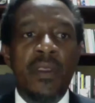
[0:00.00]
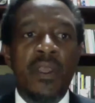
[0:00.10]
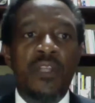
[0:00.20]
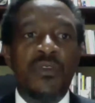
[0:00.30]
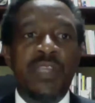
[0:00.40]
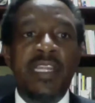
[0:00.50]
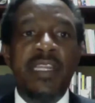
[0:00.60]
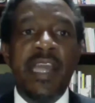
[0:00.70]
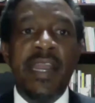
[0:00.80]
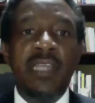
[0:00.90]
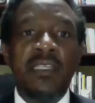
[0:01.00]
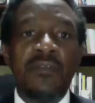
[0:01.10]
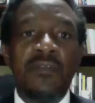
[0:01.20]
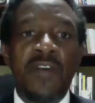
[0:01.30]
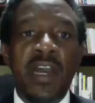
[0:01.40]
To get a direct
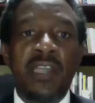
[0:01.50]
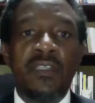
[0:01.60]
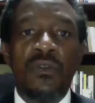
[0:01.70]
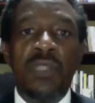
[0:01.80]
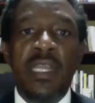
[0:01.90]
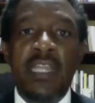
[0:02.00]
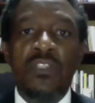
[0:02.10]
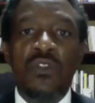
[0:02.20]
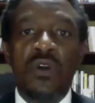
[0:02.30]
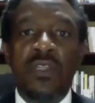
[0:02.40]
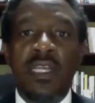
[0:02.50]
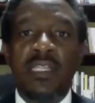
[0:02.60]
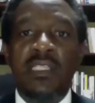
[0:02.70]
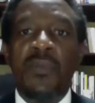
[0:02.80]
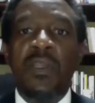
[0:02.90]
invite to the next talk that is
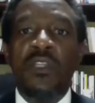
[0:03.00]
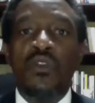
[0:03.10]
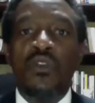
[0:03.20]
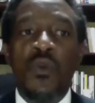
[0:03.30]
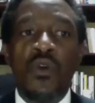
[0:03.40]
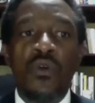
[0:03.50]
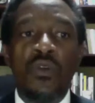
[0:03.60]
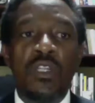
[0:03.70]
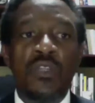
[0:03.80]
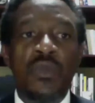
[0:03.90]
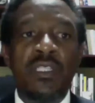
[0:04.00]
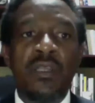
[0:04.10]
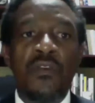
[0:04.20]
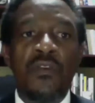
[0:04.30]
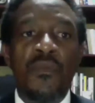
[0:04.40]
happening tomorrow, the
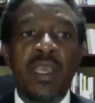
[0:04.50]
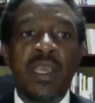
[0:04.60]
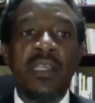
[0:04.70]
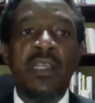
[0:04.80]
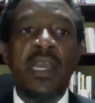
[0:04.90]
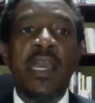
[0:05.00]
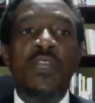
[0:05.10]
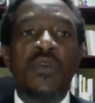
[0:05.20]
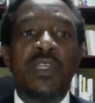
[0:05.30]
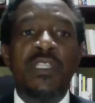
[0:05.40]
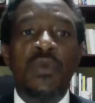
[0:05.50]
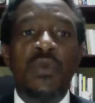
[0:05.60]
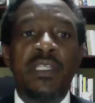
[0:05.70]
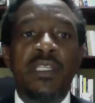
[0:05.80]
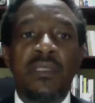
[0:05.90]
20th of May,
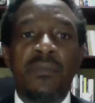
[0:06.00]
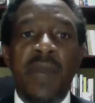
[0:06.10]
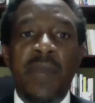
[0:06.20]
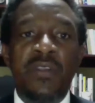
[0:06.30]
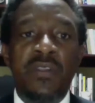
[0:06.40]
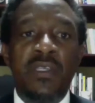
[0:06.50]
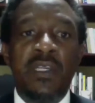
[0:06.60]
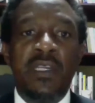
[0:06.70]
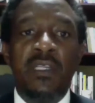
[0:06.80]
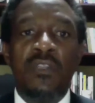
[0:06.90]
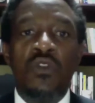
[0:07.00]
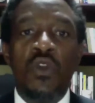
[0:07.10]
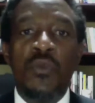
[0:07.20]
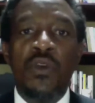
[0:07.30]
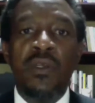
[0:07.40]
2020, by Mr. Greg
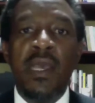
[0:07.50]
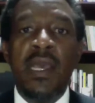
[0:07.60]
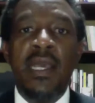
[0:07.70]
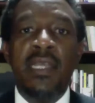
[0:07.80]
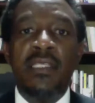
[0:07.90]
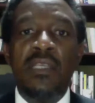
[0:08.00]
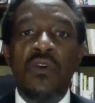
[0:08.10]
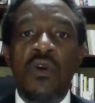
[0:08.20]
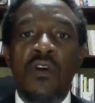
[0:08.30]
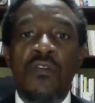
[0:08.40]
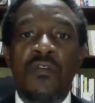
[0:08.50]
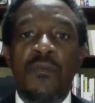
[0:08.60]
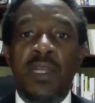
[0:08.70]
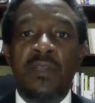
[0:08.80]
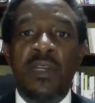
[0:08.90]
Solomon, CEO of
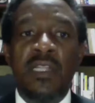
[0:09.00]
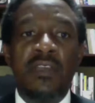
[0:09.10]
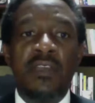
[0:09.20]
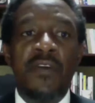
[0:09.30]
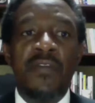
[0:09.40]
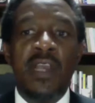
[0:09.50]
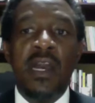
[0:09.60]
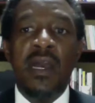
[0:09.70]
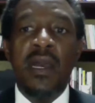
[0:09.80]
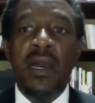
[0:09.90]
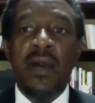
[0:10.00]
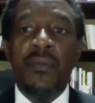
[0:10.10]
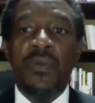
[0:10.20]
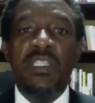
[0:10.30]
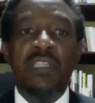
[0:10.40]
McDonald's South Africa,
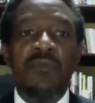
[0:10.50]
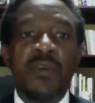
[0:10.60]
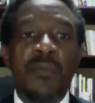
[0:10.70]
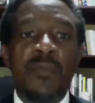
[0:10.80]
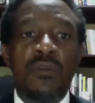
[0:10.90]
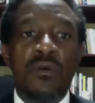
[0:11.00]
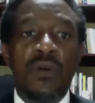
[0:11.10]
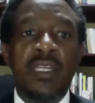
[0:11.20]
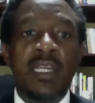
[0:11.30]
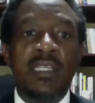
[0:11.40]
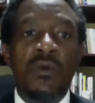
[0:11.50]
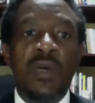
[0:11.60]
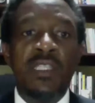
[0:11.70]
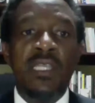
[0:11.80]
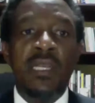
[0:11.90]
please remember to contact the
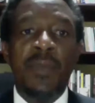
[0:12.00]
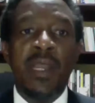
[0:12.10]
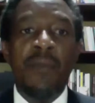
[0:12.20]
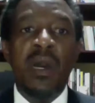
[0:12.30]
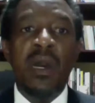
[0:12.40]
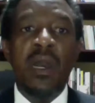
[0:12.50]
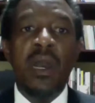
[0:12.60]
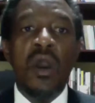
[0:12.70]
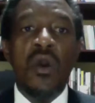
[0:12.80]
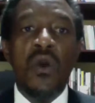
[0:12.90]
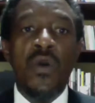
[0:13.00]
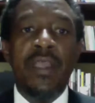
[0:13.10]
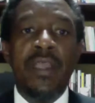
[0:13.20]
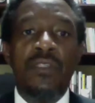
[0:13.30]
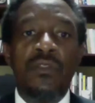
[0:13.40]
WhatsApp number
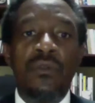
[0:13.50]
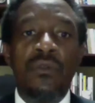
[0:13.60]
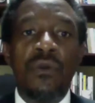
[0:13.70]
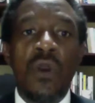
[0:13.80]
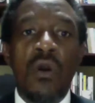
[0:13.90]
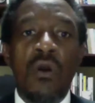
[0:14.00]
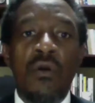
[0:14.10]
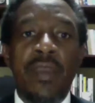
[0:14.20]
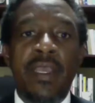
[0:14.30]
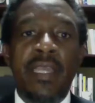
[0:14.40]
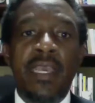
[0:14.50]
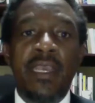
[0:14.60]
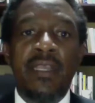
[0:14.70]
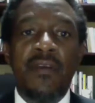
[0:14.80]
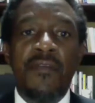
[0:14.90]

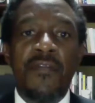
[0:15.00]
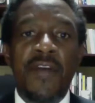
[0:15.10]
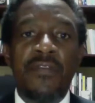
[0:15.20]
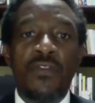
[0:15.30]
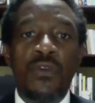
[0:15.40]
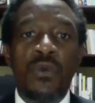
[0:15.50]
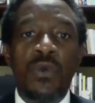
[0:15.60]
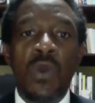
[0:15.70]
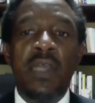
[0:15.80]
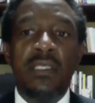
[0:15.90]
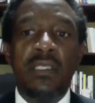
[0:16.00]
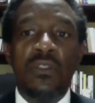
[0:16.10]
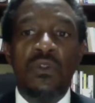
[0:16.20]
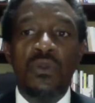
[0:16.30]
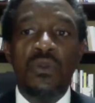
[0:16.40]

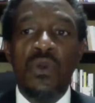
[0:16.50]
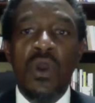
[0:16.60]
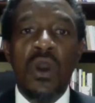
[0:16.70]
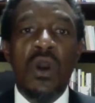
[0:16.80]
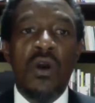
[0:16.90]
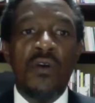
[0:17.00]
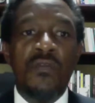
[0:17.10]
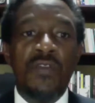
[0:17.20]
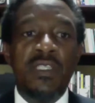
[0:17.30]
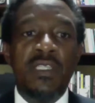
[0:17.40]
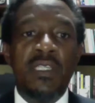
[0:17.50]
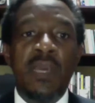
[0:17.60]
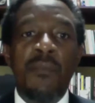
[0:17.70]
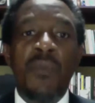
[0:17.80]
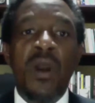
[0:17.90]
082-088-5262 or visit the
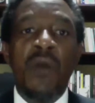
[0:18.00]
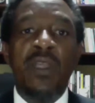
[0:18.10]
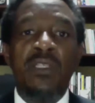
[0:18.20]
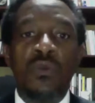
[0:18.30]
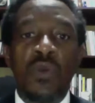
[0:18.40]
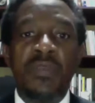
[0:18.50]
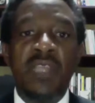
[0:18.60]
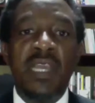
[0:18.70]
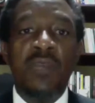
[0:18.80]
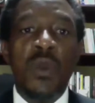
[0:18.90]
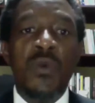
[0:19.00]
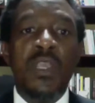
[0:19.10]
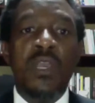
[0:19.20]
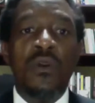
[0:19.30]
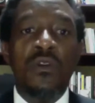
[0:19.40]
EmpowerWorks website, where we
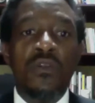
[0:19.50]
can also